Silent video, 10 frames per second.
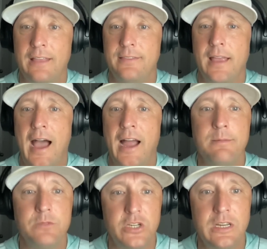And the
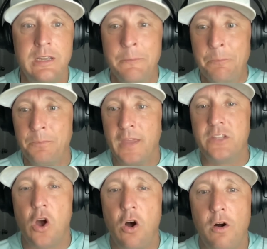IMG,
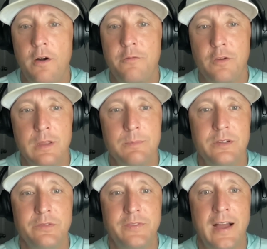it's hard for them
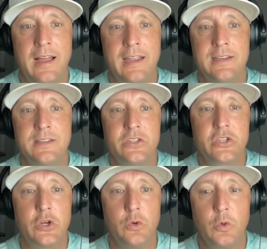to find
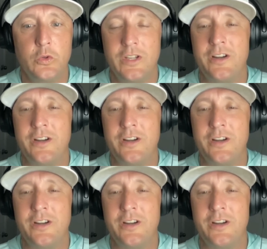schools.